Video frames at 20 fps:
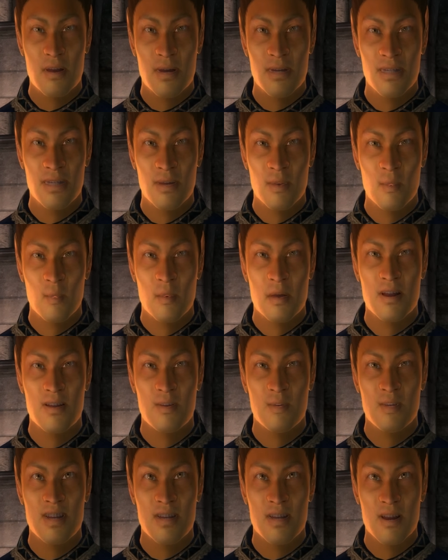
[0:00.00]
That's
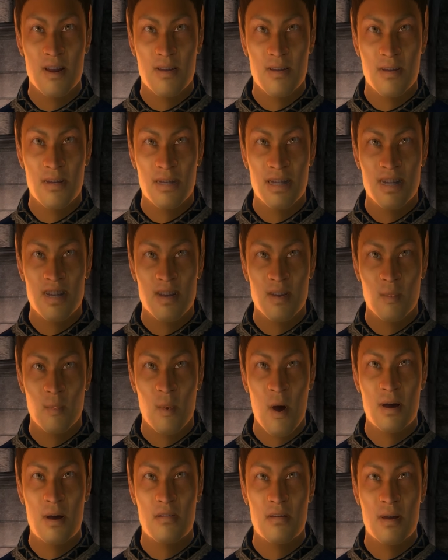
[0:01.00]
when I realized
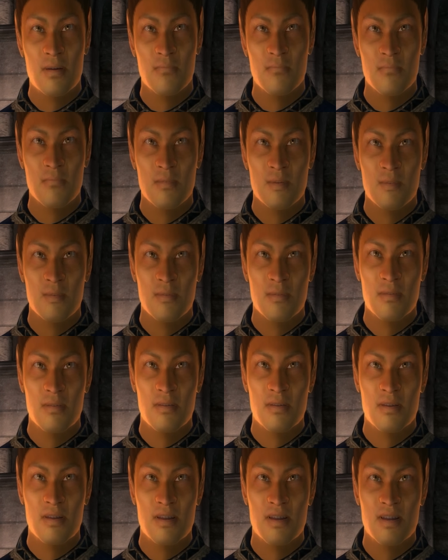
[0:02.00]
he was a
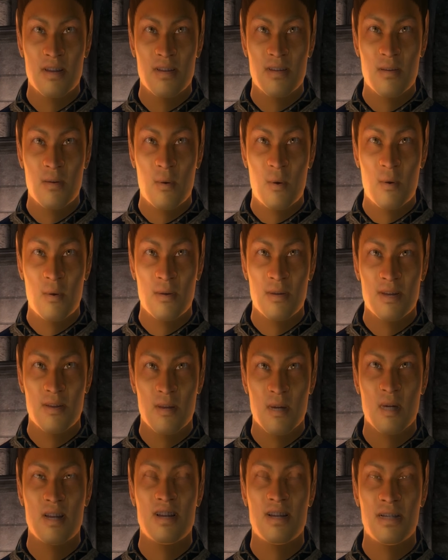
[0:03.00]
vampire. The
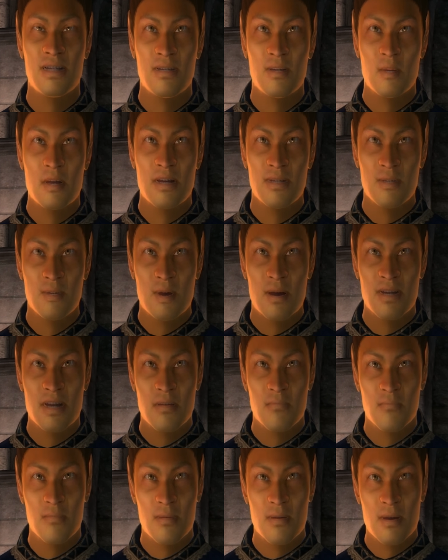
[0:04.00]
Order needs you to
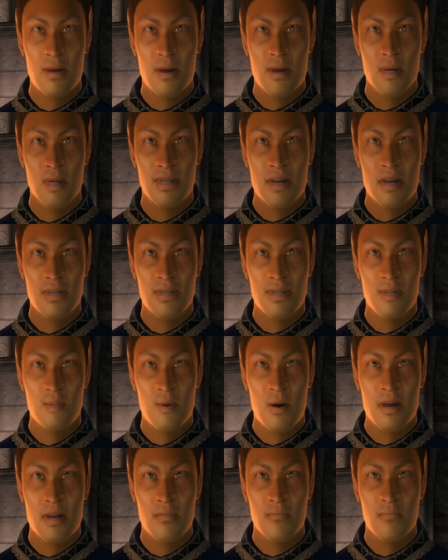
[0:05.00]
track him and
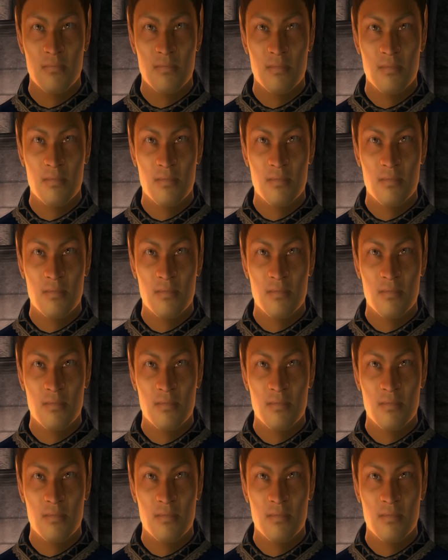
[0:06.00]
destroy him.